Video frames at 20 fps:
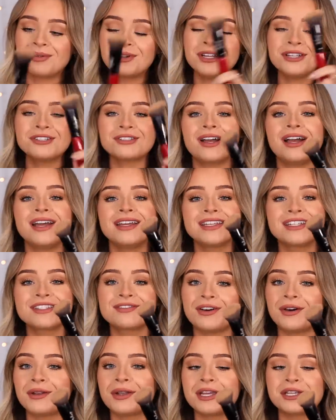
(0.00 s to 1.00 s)
gonna try this
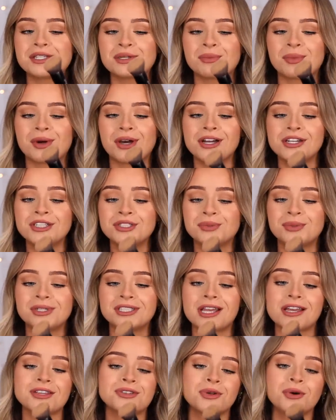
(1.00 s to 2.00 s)
foundation brush, which
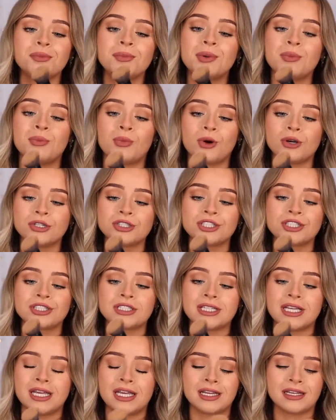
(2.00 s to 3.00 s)
has not been
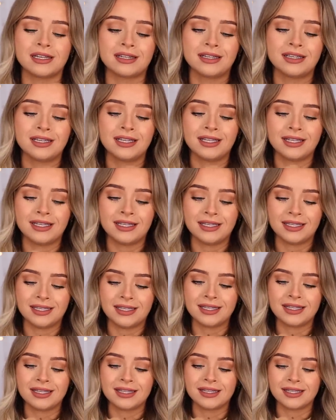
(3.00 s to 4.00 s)
washed in
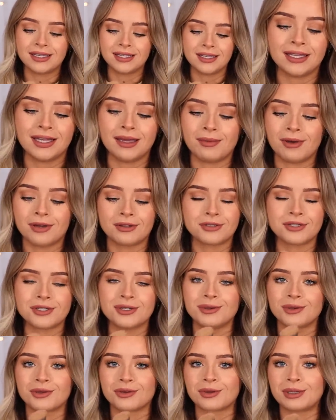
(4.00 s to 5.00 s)
about
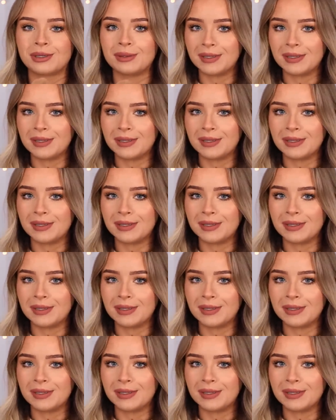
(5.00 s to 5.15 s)
two or three